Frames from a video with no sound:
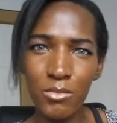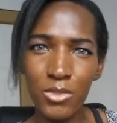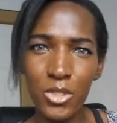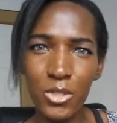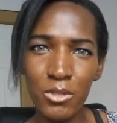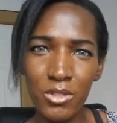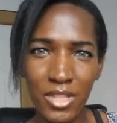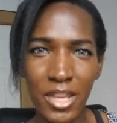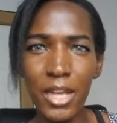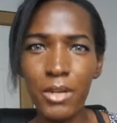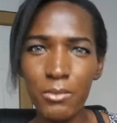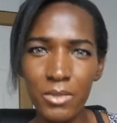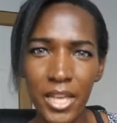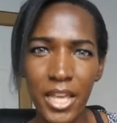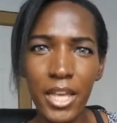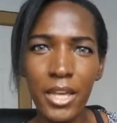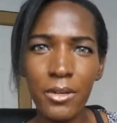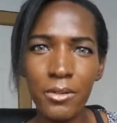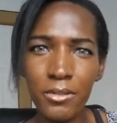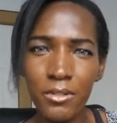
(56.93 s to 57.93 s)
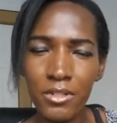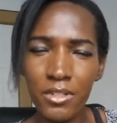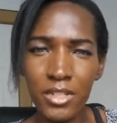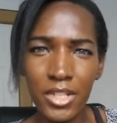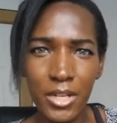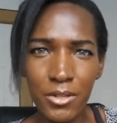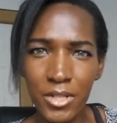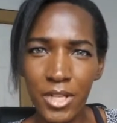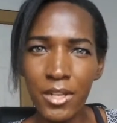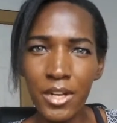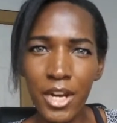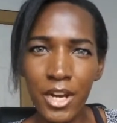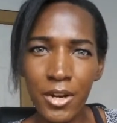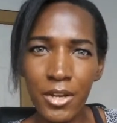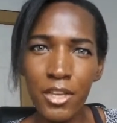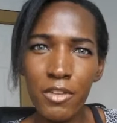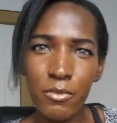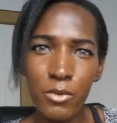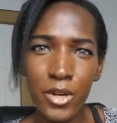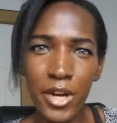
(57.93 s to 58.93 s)
to downtown, the downtown
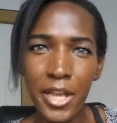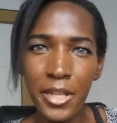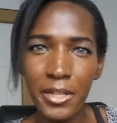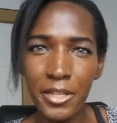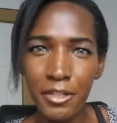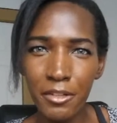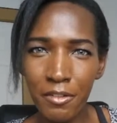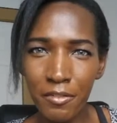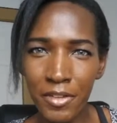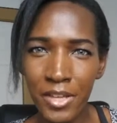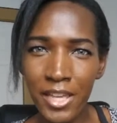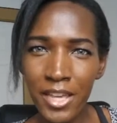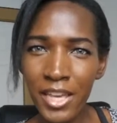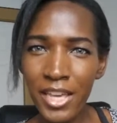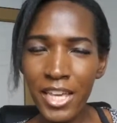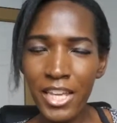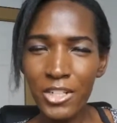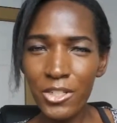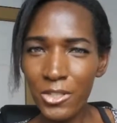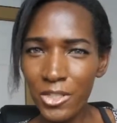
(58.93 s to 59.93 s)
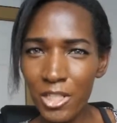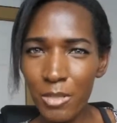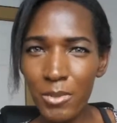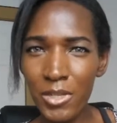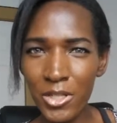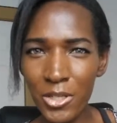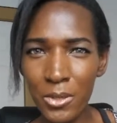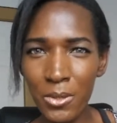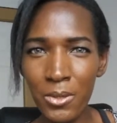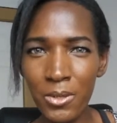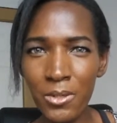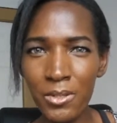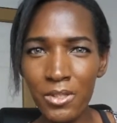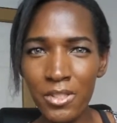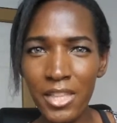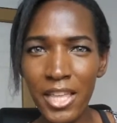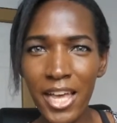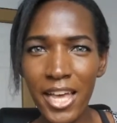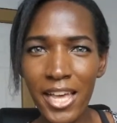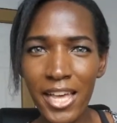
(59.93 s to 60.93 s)
area where I live, just to be
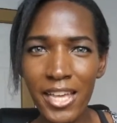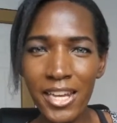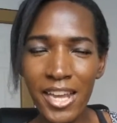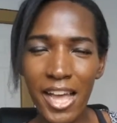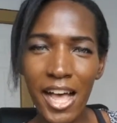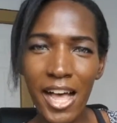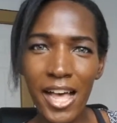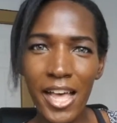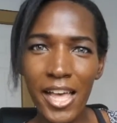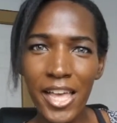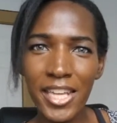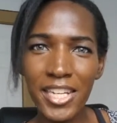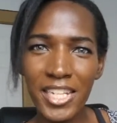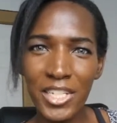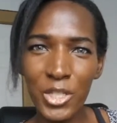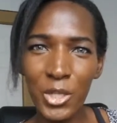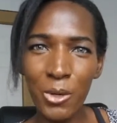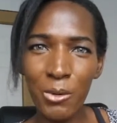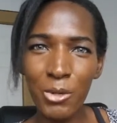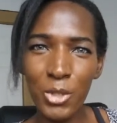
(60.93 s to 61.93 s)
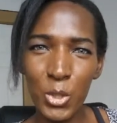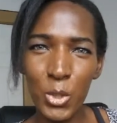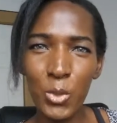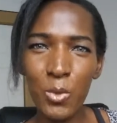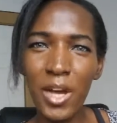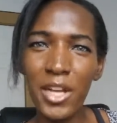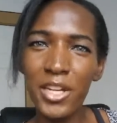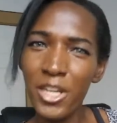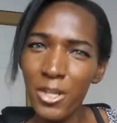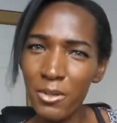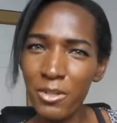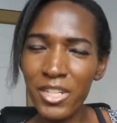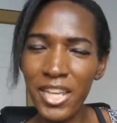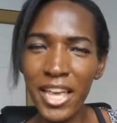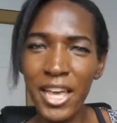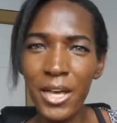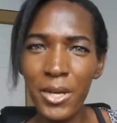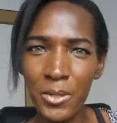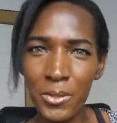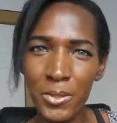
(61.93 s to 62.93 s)
told that I need to go to another
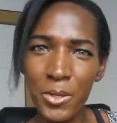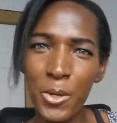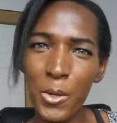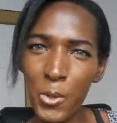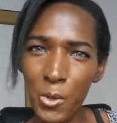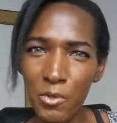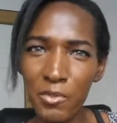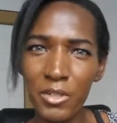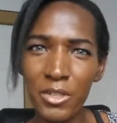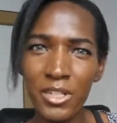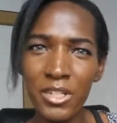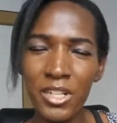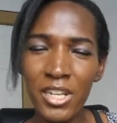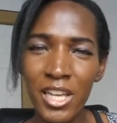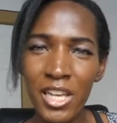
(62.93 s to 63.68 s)
town over